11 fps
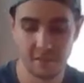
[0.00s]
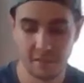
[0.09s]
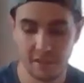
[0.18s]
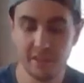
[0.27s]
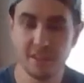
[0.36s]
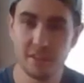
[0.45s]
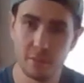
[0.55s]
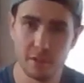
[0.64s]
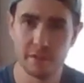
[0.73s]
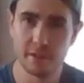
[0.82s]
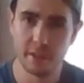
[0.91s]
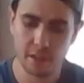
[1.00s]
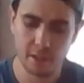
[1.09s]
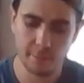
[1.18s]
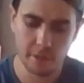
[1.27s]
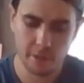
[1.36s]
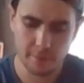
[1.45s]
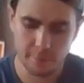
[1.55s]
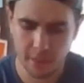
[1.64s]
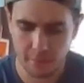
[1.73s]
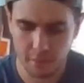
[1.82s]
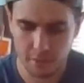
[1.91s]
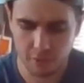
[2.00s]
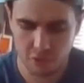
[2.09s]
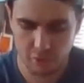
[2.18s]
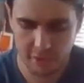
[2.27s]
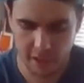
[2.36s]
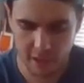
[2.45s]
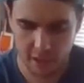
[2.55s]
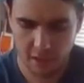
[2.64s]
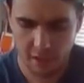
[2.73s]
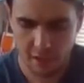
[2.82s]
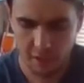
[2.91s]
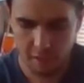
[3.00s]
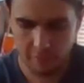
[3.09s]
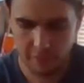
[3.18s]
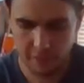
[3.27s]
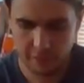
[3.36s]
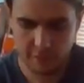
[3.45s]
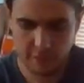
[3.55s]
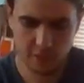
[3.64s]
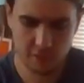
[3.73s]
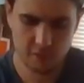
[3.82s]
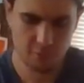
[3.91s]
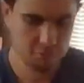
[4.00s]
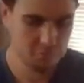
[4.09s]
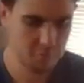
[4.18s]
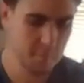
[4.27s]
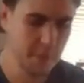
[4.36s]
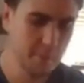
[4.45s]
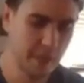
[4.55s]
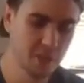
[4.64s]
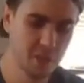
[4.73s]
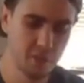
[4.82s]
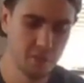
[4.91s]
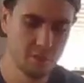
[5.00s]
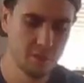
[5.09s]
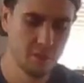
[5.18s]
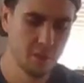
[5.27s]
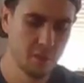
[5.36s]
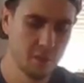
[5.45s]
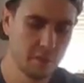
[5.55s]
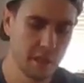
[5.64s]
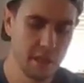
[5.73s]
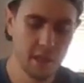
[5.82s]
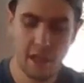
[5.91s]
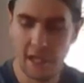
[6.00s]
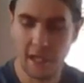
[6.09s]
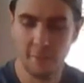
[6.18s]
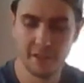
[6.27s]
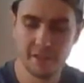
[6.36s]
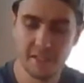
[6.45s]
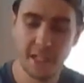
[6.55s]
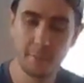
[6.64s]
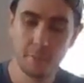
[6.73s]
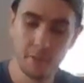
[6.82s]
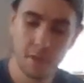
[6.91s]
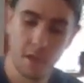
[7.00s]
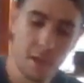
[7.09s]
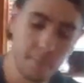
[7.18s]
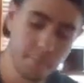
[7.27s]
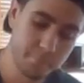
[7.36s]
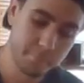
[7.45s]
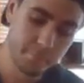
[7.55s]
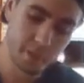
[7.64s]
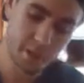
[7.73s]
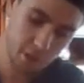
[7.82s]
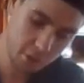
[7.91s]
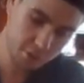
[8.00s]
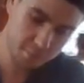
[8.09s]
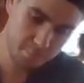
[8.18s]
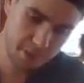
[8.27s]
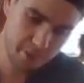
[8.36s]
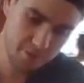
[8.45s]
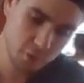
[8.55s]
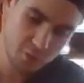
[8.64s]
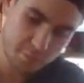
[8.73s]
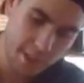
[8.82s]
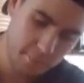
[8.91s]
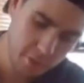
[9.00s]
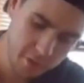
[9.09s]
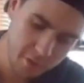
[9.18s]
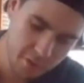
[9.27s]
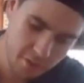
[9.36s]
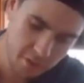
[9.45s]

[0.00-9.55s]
all right? This is where it's gonna become a little tricky, all right? So just be patient, okay? I'm gonna tape a piece of newspaper,